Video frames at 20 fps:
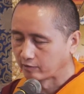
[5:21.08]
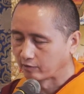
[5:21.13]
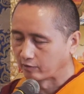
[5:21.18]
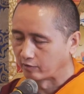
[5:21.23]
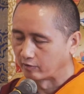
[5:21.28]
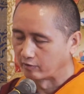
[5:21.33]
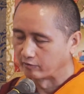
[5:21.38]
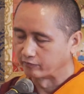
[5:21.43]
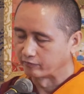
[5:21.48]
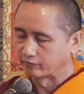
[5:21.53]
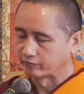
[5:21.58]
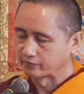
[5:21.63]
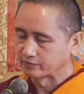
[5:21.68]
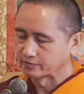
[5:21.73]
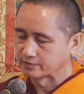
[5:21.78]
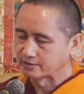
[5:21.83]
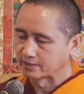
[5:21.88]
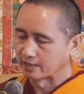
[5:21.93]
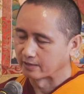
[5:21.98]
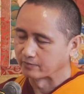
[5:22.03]
of
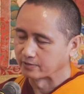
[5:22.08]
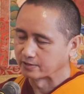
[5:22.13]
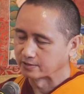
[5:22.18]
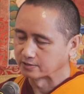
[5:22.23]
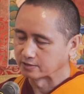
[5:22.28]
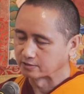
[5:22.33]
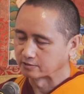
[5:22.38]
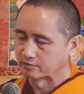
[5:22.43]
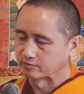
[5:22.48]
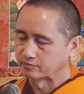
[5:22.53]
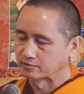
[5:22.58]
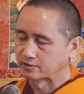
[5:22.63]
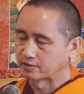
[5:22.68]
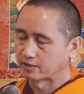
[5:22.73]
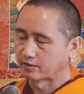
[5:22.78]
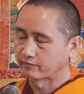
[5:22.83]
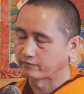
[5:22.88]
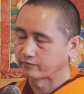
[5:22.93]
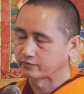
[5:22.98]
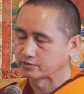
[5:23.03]
selflessness of
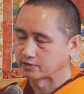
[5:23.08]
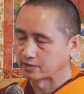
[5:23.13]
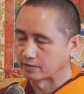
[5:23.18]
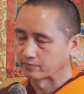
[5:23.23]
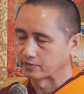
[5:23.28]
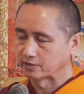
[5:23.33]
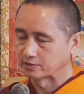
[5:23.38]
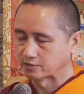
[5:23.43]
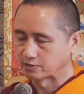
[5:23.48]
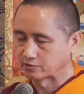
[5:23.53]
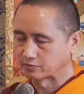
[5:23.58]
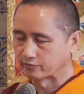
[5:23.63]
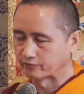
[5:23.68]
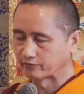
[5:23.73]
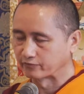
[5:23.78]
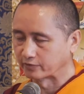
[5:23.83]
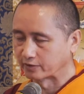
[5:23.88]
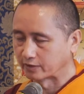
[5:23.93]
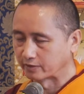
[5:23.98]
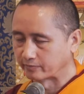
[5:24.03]
self, selflessness of
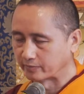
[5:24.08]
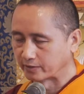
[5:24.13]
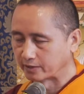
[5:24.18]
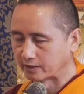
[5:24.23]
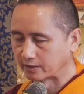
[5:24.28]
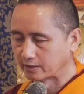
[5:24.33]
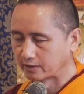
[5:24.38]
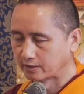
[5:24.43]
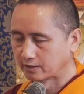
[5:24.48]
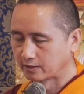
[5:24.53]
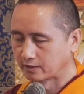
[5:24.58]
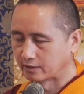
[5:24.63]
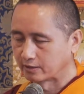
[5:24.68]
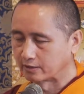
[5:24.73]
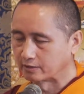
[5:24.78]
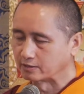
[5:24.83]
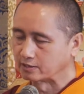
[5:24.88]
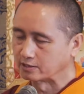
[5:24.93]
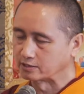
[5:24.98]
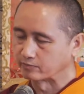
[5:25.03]
phenomena.
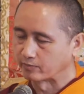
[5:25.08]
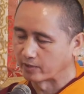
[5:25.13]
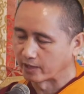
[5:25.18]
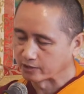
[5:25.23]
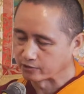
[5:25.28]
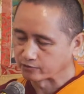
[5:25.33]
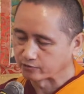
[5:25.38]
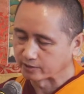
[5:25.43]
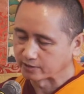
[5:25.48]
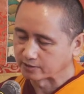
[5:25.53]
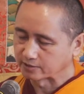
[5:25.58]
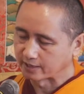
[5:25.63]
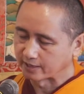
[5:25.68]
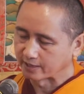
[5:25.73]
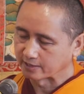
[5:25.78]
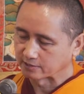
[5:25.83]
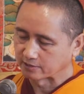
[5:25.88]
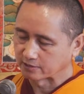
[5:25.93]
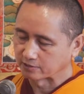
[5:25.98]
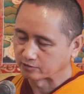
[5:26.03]
And this mantra is the
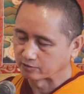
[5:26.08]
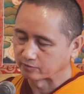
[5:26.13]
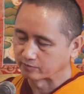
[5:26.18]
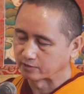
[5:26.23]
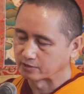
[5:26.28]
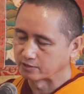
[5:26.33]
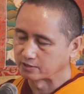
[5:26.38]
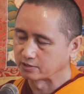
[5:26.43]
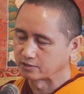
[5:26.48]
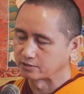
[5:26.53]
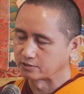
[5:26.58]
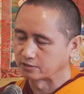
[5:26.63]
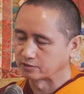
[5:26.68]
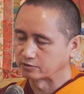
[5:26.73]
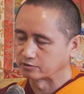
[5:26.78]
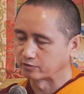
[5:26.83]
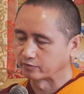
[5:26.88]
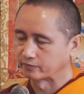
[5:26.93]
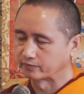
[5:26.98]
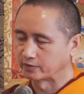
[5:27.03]
essence of the
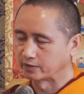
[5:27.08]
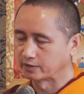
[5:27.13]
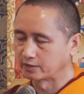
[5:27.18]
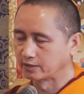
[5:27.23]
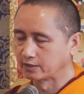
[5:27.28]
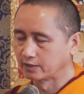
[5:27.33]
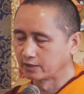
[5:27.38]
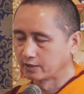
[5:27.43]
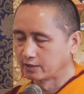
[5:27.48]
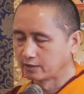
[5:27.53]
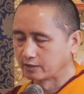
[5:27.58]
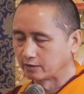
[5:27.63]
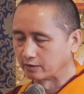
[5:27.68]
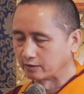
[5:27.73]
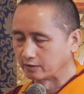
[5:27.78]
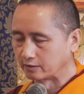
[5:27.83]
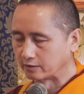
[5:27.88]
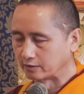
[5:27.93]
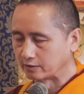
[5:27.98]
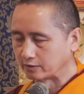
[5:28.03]
teachings of the
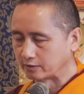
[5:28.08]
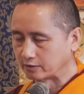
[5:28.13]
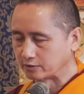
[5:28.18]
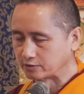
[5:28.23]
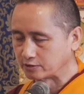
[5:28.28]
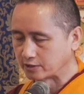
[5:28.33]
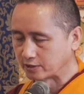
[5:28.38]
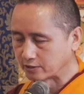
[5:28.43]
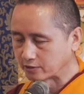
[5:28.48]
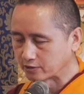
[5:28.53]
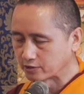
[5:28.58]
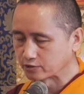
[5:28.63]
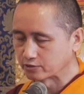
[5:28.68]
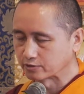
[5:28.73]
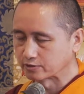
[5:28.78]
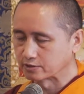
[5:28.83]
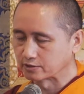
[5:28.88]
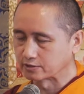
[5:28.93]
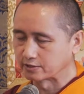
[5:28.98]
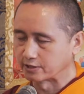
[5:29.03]
uh,
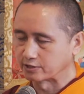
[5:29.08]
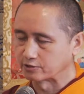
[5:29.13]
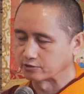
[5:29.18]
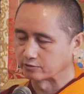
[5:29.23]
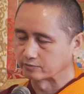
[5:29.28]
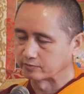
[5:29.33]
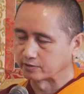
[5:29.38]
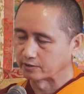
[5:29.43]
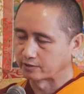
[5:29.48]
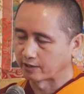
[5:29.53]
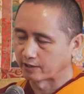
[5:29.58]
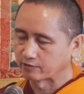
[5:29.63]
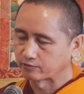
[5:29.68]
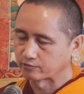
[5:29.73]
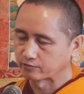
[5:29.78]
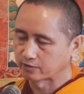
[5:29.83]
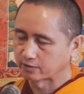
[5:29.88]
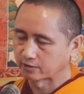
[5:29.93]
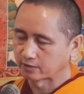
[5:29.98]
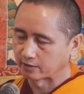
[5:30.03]
generation stage of the
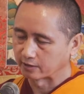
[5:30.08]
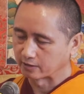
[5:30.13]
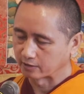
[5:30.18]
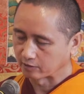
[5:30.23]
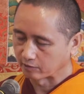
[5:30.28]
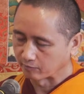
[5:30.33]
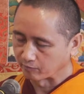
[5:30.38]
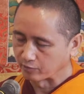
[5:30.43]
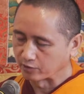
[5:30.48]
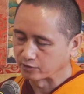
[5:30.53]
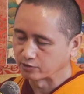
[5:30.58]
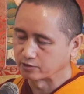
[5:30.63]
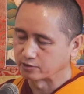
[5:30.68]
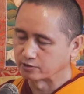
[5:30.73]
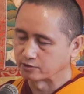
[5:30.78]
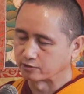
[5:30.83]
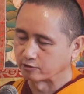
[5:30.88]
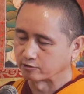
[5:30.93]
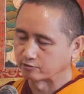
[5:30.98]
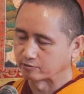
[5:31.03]
Tantra and completion
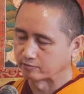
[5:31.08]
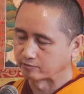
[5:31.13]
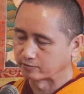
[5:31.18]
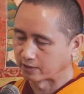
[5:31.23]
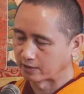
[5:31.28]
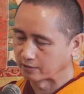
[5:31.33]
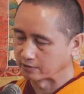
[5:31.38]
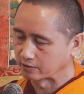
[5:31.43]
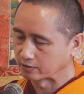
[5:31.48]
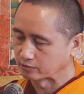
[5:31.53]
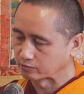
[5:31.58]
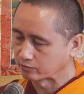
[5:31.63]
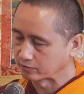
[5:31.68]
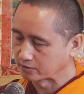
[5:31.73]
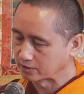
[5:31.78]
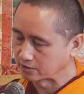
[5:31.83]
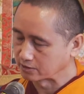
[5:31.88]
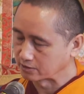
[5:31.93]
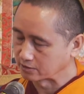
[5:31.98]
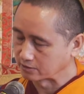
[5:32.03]
stage of Tantra. So
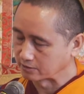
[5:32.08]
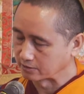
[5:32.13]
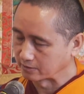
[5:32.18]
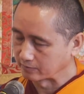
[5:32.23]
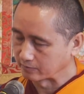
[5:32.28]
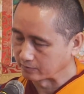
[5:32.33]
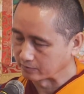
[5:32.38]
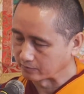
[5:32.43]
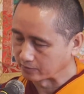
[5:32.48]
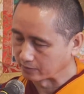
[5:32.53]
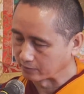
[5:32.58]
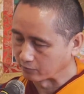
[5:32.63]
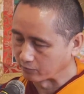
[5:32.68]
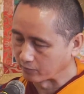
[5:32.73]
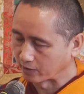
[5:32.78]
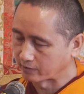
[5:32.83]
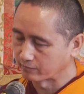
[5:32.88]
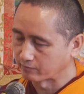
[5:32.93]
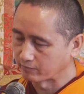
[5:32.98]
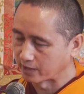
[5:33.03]
this is the, the
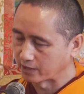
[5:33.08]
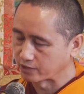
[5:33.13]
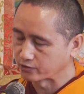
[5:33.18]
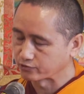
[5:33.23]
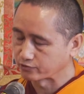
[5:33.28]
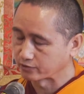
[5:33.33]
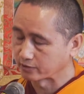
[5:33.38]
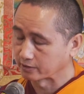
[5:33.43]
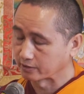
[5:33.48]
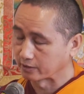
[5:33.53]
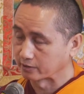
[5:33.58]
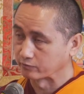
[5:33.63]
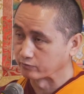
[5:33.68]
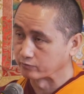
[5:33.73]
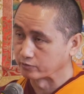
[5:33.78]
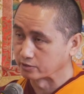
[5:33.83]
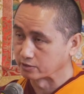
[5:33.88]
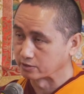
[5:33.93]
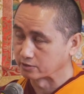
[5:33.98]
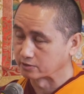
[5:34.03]
one mantra that
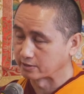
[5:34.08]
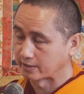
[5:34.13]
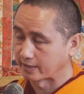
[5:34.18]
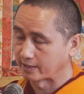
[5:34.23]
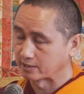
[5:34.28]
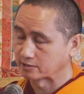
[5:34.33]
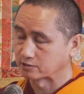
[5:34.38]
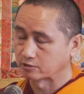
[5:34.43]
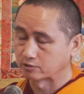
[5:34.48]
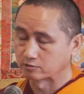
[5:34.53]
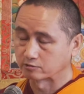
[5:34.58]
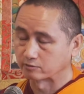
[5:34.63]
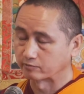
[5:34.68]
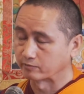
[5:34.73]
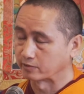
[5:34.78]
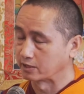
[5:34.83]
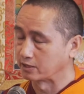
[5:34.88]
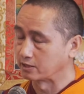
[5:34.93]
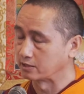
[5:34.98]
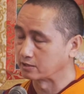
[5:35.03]
which is essence of
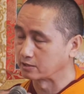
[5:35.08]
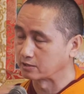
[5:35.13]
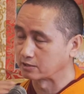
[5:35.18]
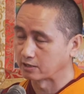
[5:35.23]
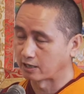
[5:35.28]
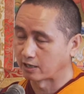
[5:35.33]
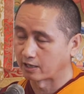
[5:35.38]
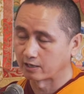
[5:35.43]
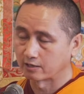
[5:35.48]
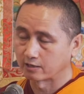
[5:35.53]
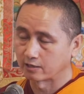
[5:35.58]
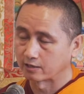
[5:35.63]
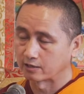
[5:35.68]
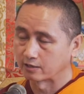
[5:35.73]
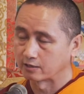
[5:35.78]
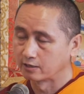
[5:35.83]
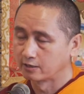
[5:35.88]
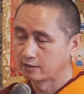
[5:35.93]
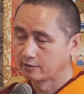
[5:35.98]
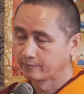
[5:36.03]
entire